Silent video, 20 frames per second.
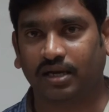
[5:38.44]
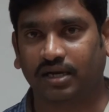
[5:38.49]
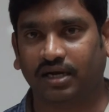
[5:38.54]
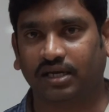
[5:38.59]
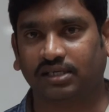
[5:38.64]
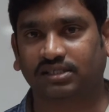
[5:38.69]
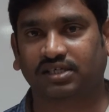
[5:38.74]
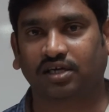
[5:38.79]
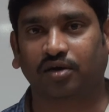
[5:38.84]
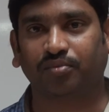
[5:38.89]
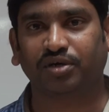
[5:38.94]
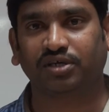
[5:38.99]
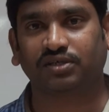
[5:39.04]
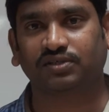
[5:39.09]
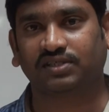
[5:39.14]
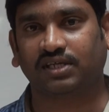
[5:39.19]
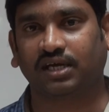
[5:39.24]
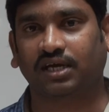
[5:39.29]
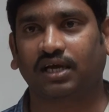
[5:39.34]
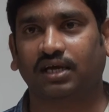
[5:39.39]
Next, coming to
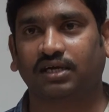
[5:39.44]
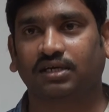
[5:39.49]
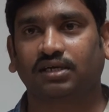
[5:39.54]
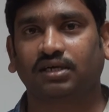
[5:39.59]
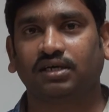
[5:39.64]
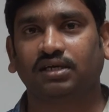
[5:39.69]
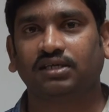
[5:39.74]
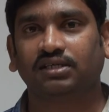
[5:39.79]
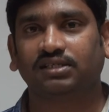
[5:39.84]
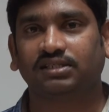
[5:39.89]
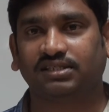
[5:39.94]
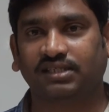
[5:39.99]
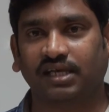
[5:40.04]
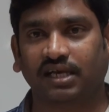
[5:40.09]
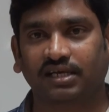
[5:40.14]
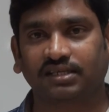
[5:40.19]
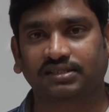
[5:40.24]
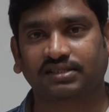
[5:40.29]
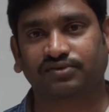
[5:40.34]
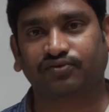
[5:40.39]
second,
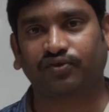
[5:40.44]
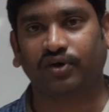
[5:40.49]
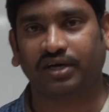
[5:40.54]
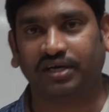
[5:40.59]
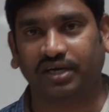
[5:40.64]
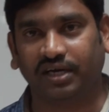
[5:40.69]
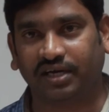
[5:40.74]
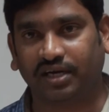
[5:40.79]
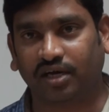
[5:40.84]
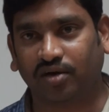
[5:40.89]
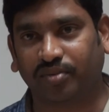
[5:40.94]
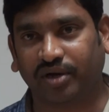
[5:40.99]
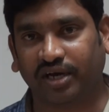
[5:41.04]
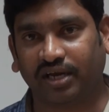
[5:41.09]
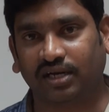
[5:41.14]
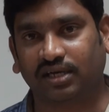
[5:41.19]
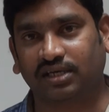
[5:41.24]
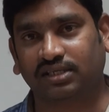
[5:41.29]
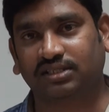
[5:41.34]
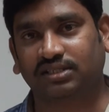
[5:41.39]
sec square theta
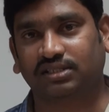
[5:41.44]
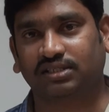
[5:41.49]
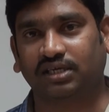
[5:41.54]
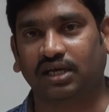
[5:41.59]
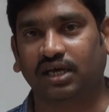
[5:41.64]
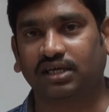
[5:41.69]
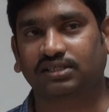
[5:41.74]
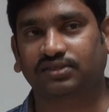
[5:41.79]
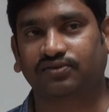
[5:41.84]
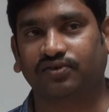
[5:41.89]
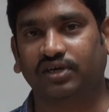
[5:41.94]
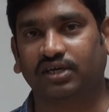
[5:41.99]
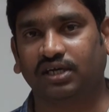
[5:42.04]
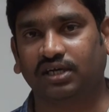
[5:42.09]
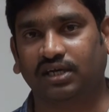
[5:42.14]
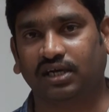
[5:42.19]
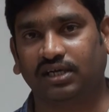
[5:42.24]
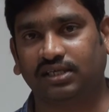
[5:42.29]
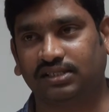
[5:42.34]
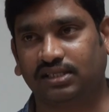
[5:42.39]
minus tan square
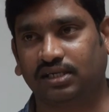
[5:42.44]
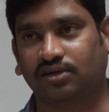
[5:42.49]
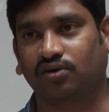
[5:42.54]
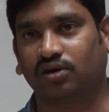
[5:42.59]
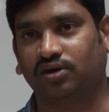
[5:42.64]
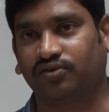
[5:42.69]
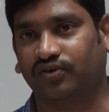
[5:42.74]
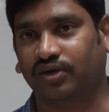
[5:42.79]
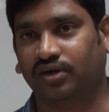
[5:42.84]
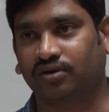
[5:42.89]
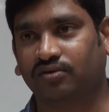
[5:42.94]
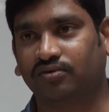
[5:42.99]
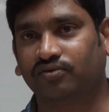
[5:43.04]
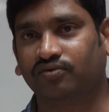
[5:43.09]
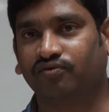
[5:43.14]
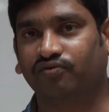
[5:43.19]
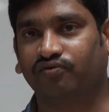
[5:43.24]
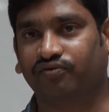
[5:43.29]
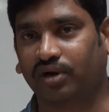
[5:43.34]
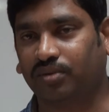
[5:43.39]
theta is equal to 1.
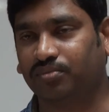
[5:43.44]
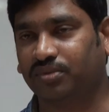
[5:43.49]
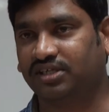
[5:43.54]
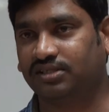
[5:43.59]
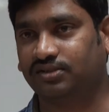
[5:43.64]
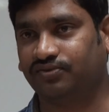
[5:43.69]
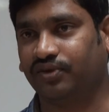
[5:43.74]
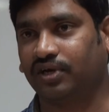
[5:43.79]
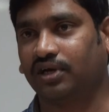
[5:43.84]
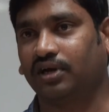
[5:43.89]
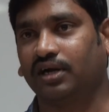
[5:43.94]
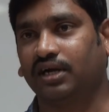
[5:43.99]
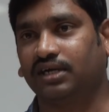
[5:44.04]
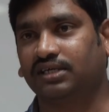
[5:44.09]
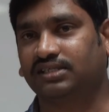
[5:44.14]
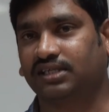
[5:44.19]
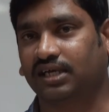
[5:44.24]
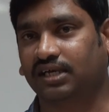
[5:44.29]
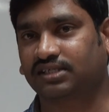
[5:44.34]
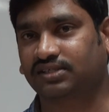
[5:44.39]
From this we can
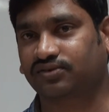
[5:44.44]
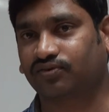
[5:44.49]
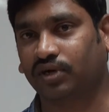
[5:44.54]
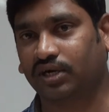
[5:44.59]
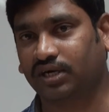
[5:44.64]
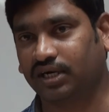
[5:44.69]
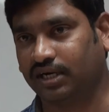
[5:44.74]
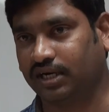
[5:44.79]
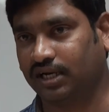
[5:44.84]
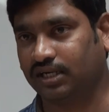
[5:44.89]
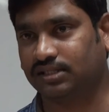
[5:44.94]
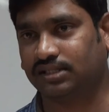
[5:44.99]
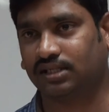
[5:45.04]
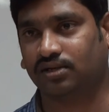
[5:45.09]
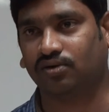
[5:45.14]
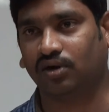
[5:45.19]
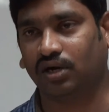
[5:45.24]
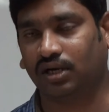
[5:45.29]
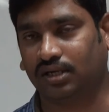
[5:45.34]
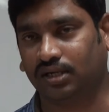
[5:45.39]
write sec square theta is
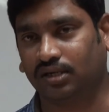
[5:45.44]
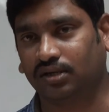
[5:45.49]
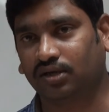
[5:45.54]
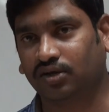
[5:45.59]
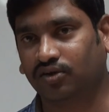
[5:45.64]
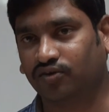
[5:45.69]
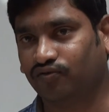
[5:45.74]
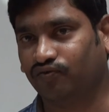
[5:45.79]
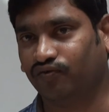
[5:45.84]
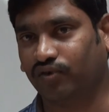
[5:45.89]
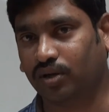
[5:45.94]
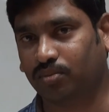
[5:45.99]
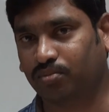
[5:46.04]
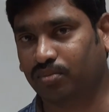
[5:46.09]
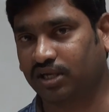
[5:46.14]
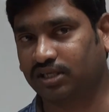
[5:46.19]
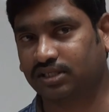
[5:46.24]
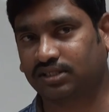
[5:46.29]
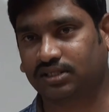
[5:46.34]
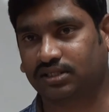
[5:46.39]
equal to 1
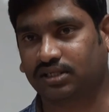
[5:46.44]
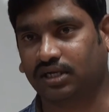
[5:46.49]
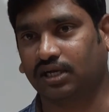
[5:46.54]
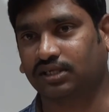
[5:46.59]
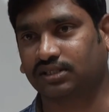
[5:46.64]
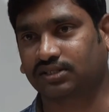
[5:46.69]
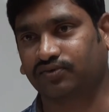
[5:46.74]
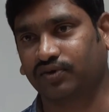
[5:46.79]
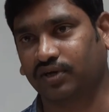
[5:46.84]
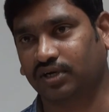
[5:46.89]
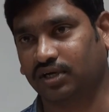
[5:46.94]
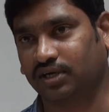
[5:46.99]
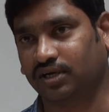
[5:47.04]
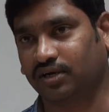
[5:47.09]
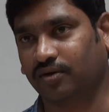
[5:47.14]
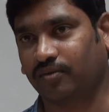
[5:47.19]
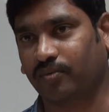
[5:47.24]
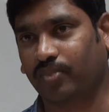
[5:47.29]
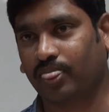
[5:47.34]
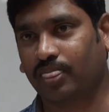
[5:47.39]
plus tan square
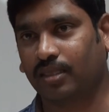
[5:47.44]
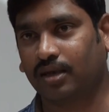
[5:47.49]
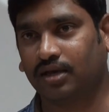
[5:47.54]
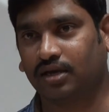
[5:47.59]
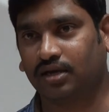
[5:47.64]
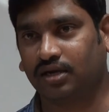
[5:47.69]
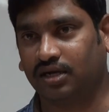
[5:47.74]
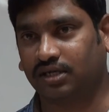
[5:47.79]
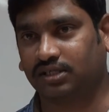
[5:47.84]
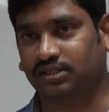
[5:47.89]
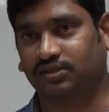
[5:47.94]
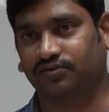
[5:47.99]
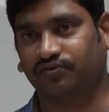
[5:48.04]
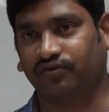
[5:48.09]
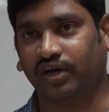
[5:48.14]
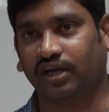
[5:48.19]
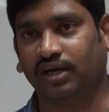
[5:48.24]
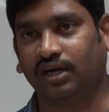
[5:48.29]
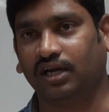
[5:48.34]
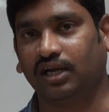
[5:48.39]
theta. Next,
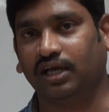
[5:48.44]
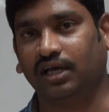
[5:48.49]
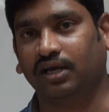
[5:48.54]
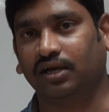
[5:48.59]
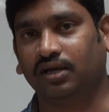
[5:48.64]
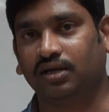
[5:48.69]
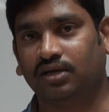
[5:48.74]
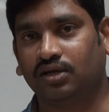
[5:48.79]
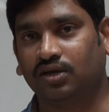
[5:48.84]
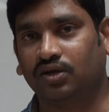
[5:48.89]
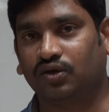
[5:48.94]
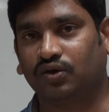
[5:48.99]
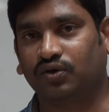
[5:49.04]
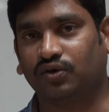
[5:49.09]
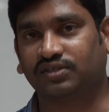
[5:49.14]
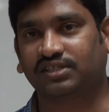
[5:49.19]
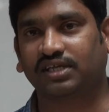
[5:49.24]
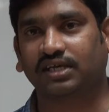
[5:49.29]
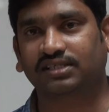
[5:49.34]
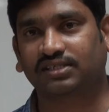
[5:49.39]
finally,
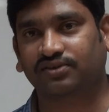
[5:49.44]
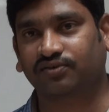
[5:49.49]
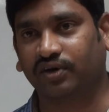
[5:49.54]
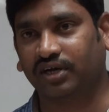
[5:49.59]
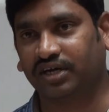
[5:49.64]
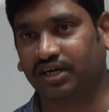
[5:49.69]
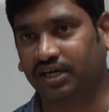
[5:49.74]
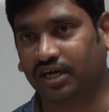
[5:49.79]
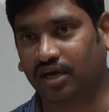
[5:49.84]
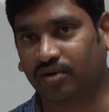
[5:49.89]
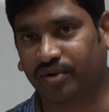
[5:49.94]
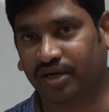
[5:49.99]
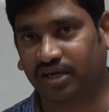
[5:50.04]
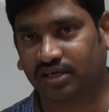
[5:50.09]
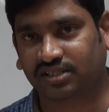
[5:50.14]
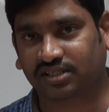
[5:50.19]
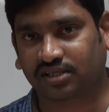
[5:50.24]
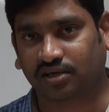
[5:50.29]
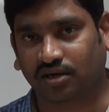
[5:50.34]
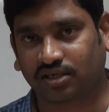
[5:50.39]
cosec square theta
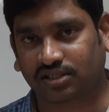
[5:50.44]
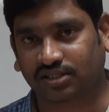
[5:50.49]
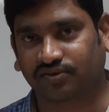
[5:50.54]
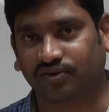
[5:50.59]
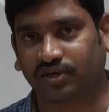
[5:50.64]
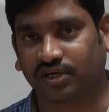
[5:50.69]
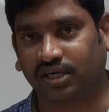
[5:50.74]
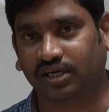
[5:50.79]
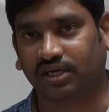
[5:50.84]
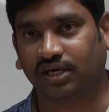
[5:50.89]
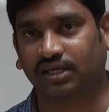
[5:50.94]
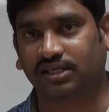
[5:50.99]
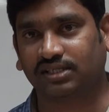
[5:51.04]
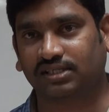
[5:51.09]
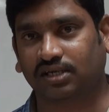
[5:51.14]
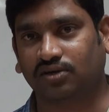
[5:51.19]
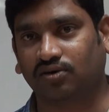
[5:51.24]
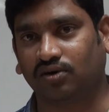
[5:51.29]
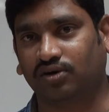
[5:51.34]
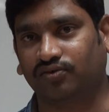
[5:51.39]
minus cot square theta
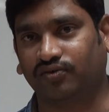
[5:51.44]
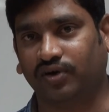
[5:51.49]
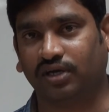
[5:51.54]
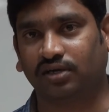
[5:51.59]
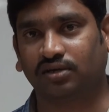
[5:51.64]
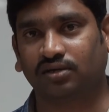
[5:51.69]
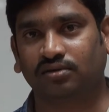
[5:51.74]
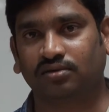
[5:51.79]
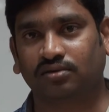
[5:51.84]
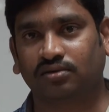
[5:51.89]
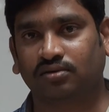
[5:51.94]
is equal to 1.